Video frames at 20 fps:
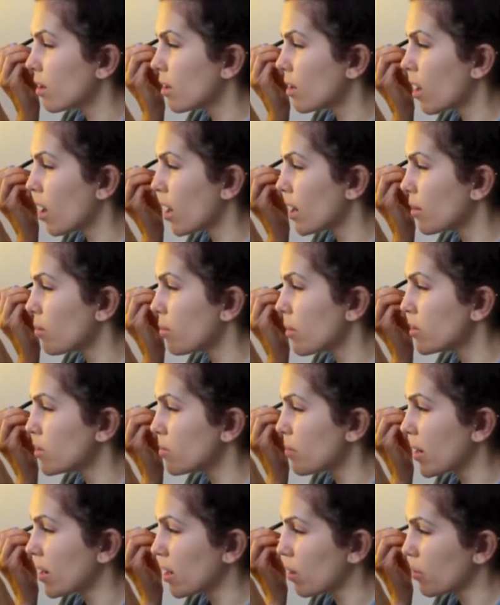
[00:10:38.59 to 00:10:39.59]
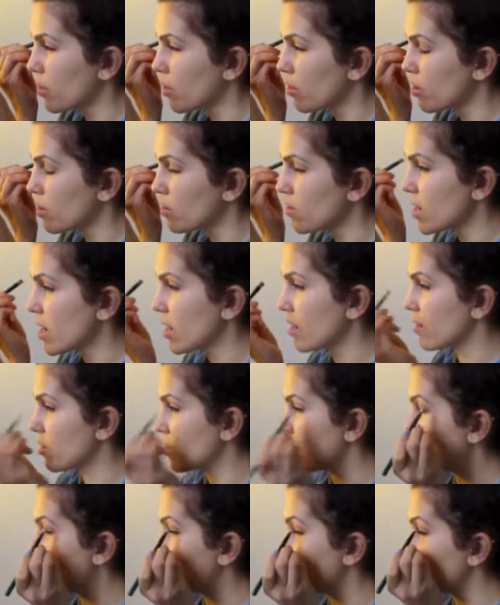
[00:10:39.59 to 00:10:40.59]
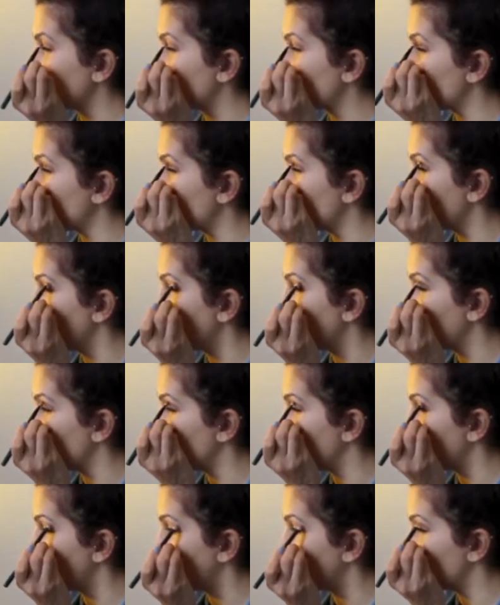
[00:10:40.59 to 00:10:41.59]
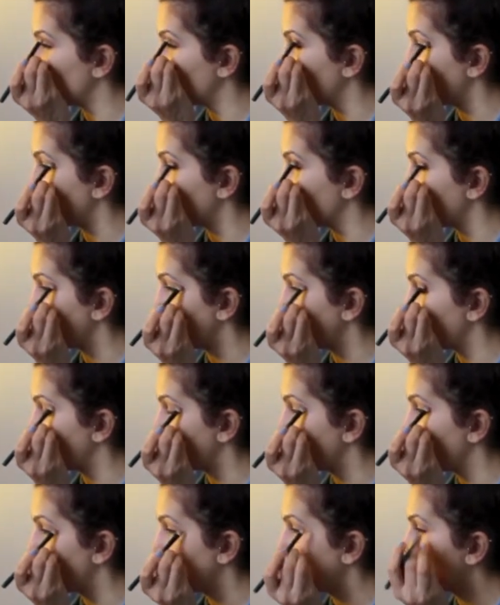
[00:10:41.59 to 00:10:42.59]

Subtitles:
like most makeup enthusiasts, who just really enjoys